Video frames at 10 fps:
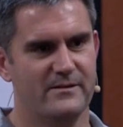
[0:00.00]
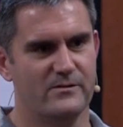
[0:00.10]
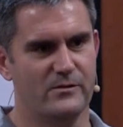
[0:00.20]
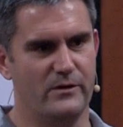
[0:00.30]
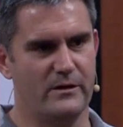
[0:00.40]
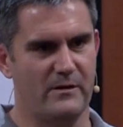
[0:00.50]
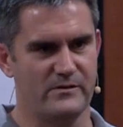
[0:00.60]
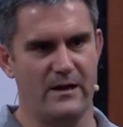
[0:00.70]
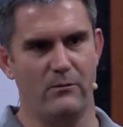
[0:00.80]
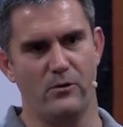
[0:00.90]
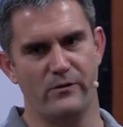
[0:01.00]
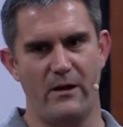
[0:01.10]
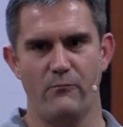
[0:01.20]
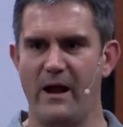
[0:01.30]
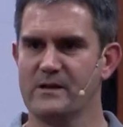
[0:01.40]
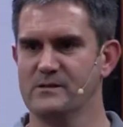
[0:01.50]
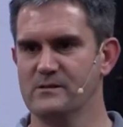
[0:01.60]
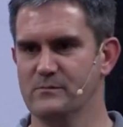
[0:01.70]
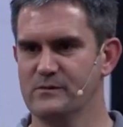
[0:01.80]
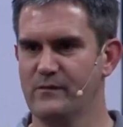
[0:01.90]
So you can imagine how long that rack
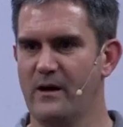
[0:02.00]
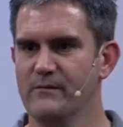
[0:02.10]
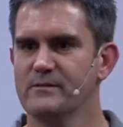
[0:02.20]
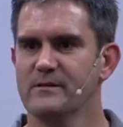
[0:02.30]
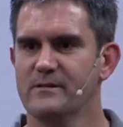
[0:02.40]
system survived